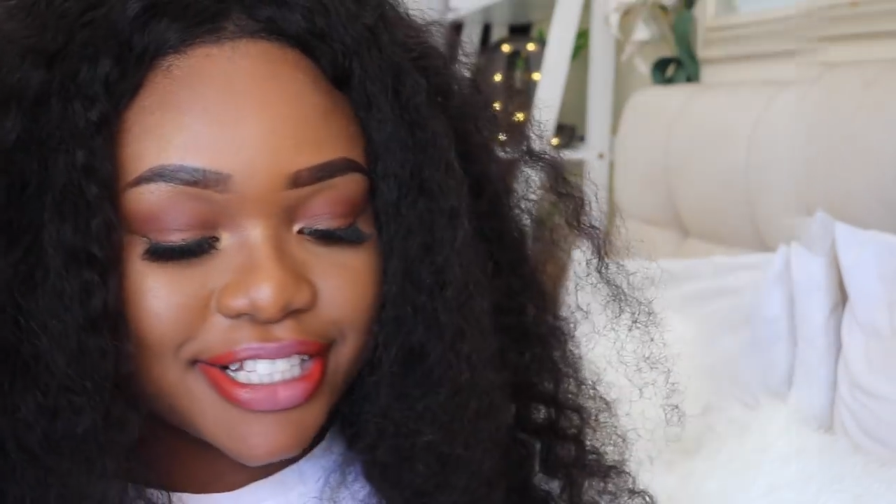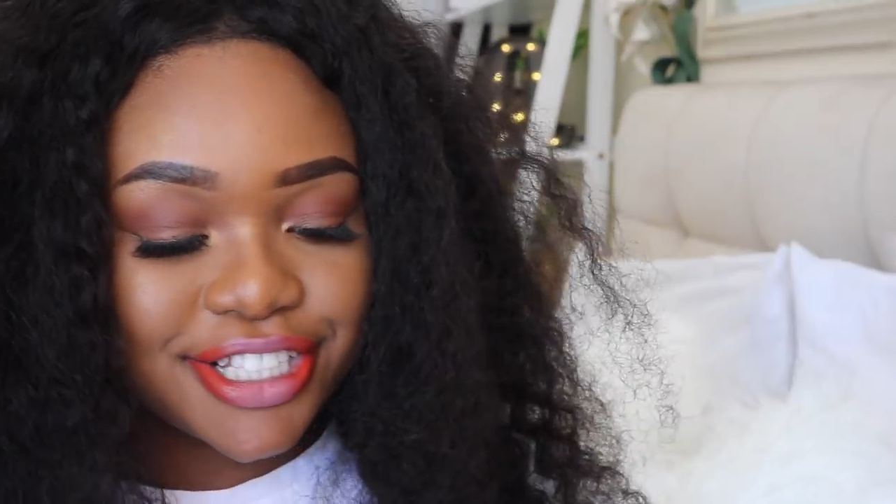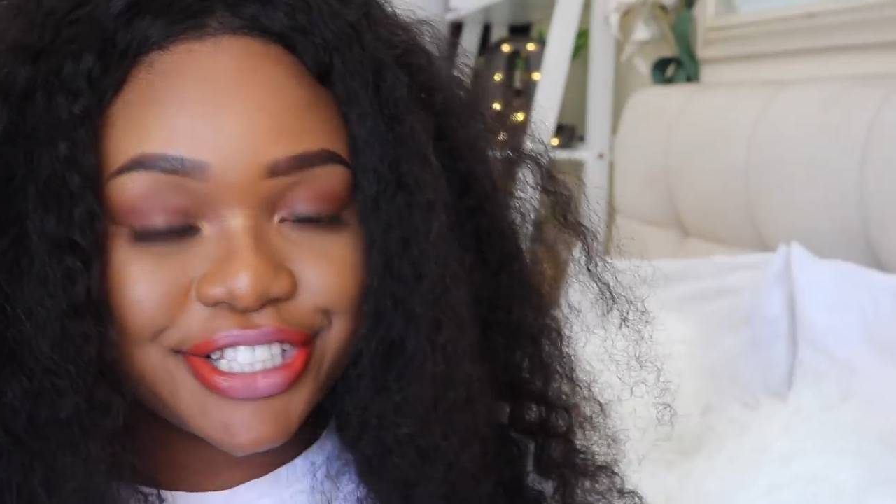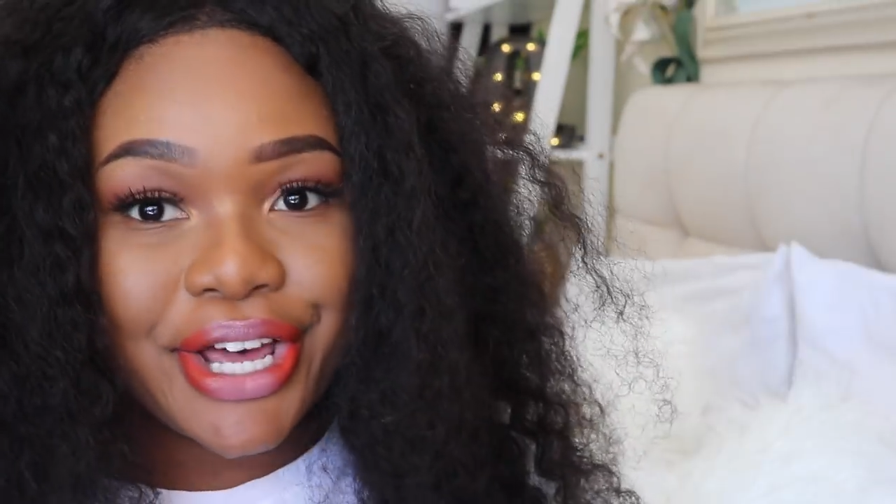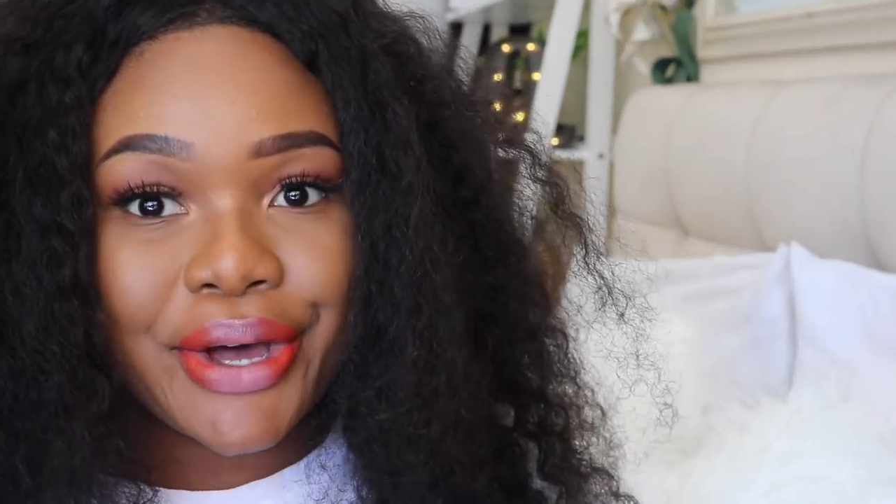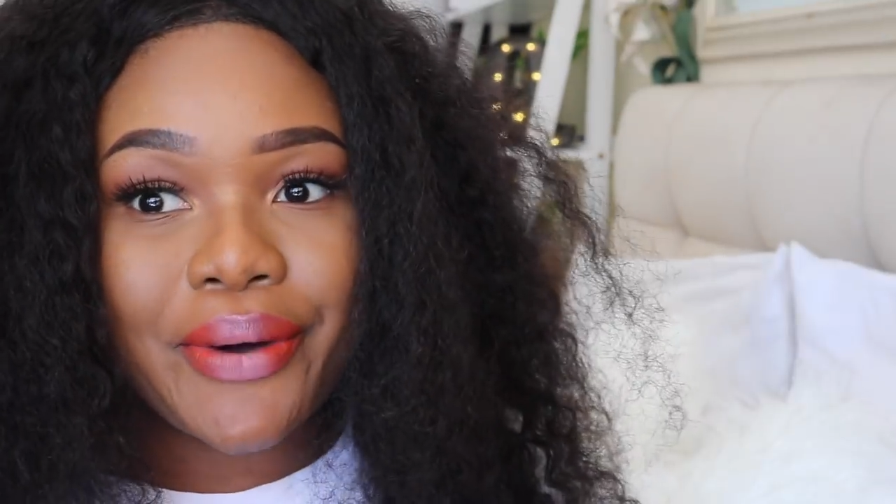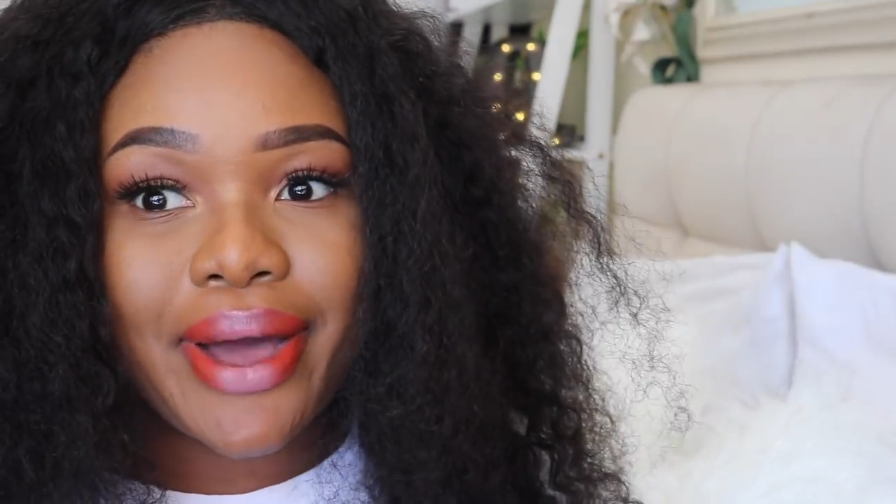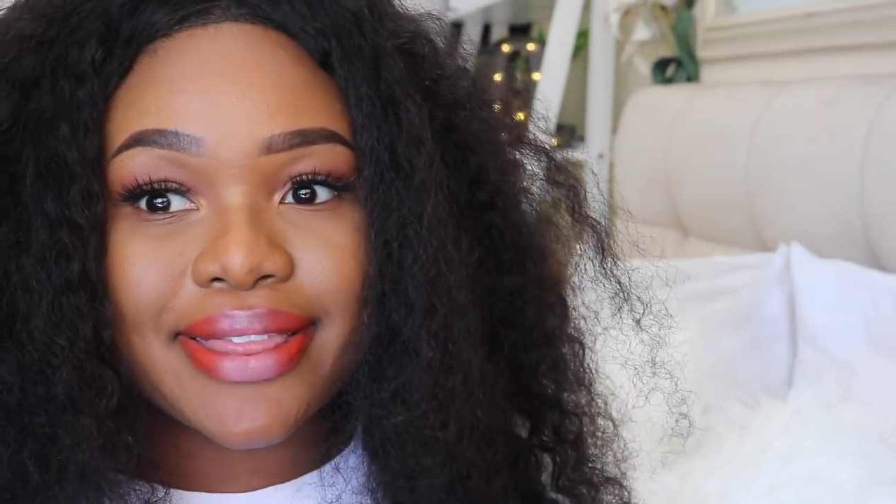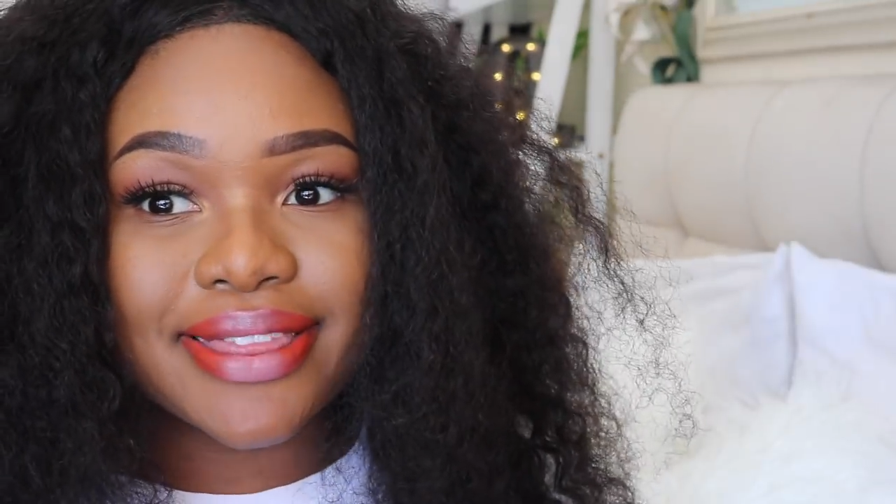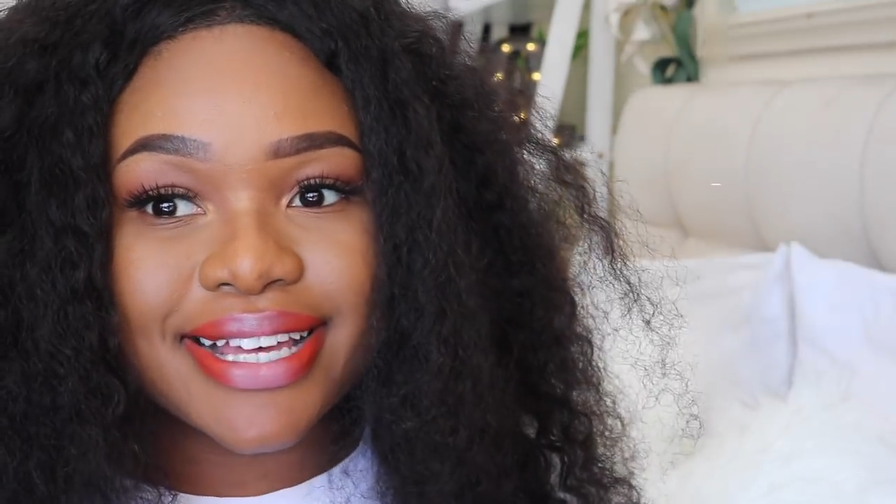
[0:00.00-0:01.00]

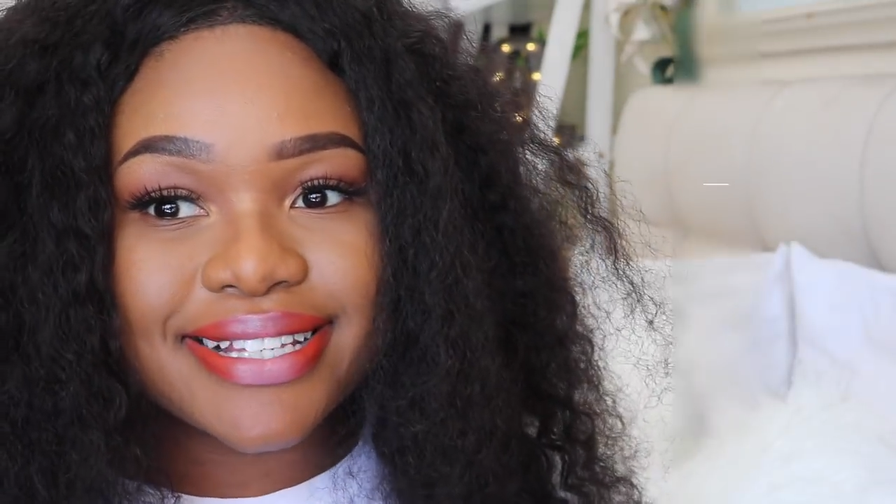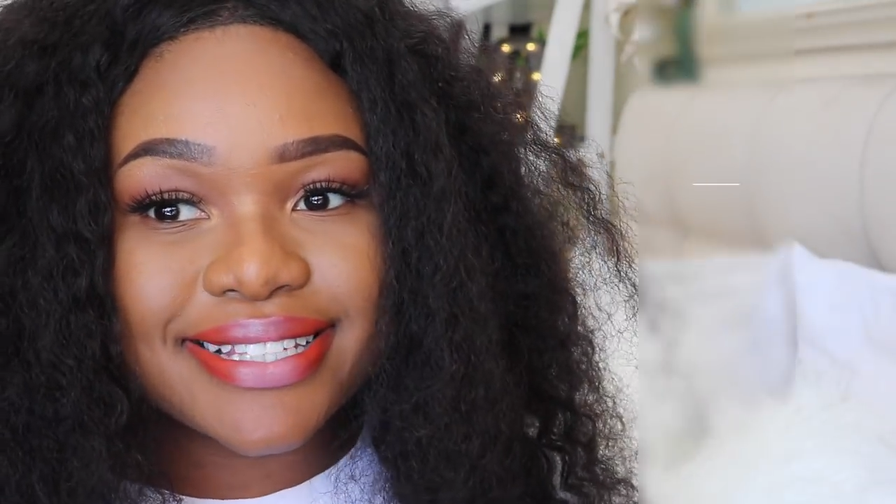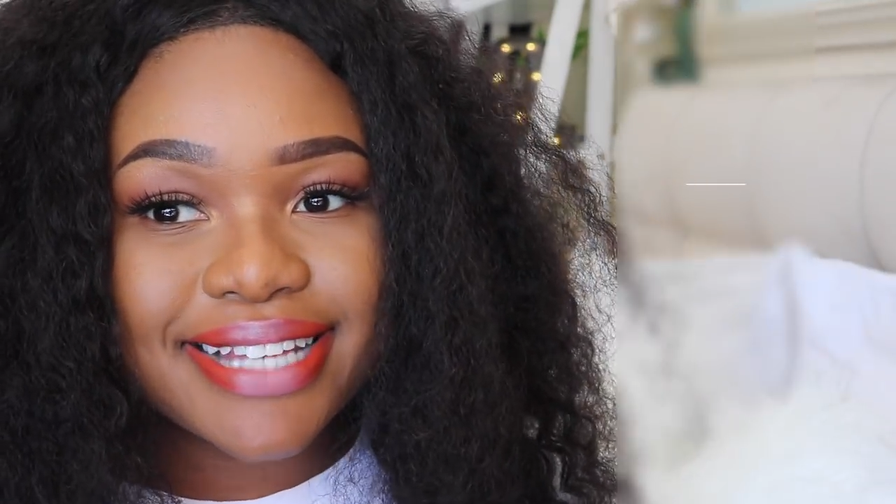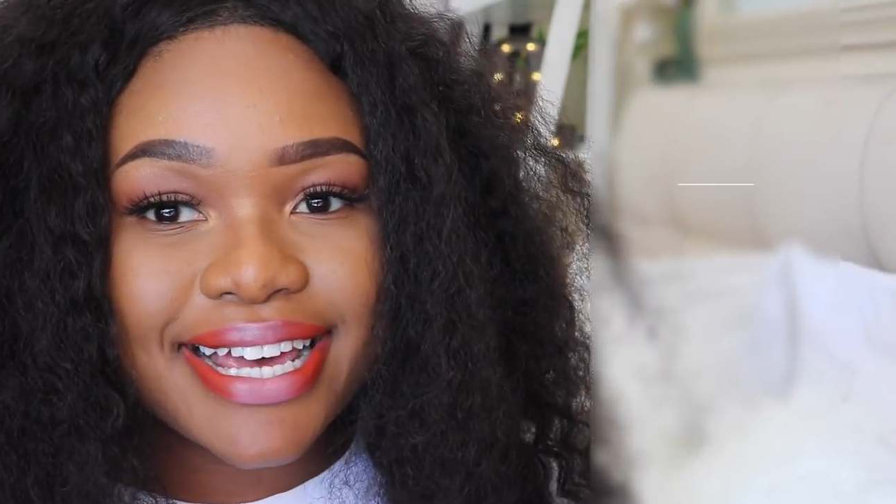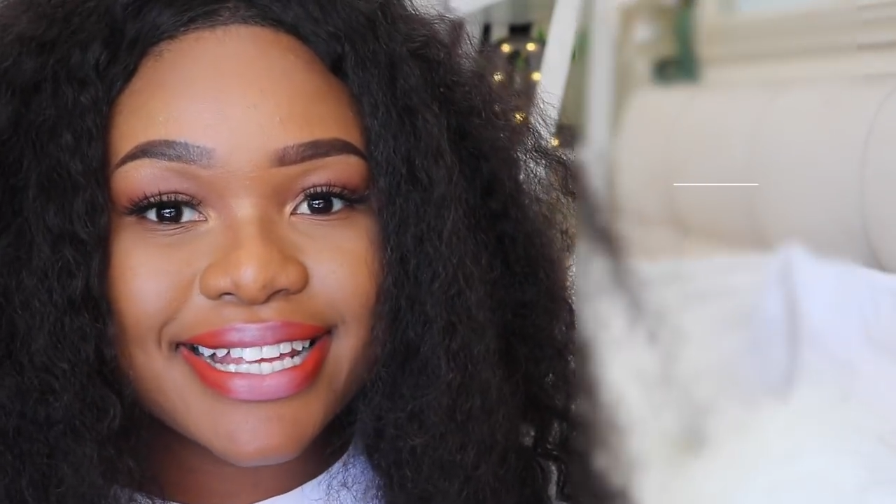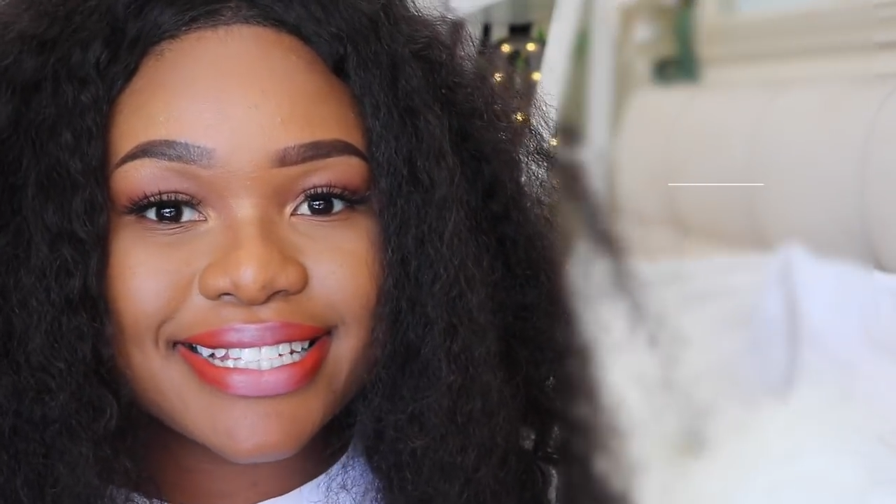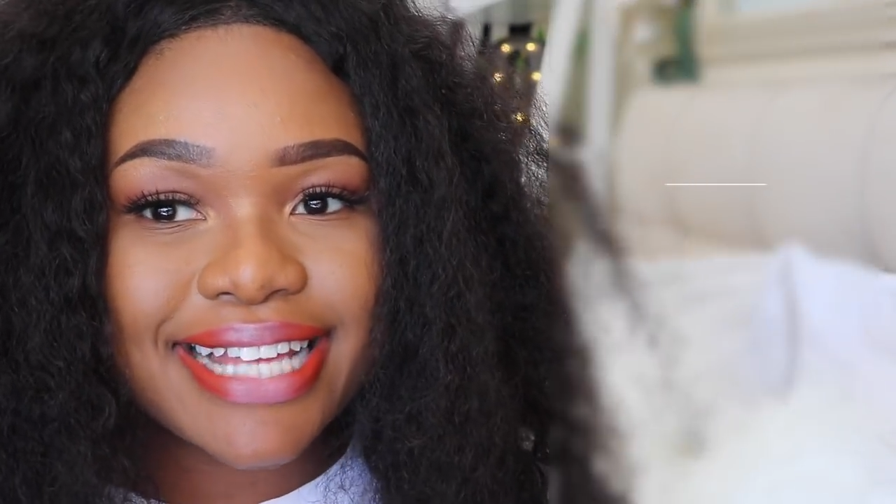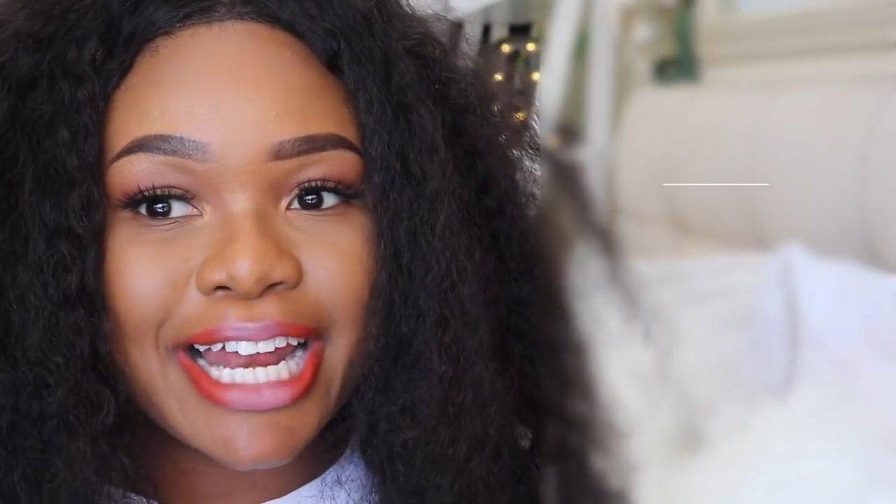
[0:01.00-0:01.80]
So this is